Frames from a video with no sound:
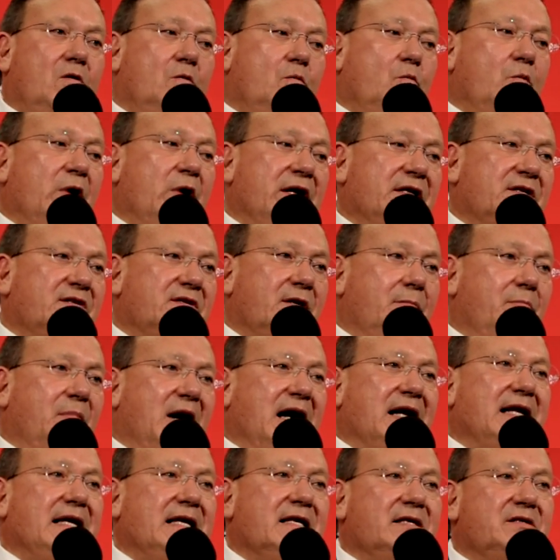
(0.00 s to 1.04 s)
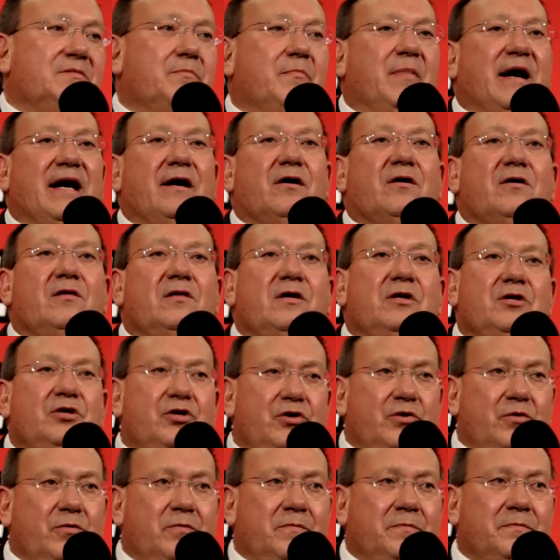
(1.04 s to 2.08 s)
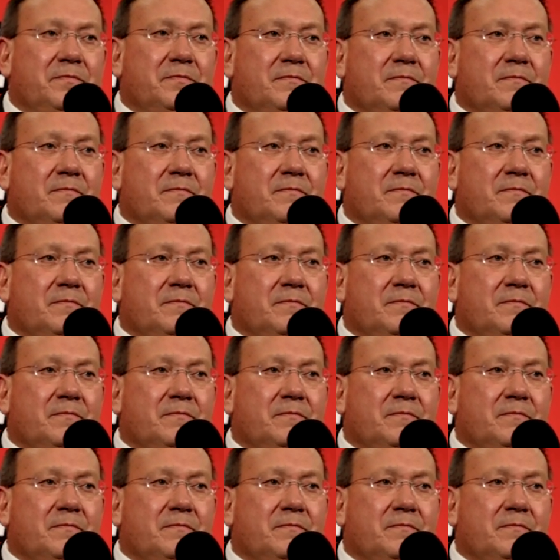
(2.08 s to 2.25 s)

When somebody is better than you,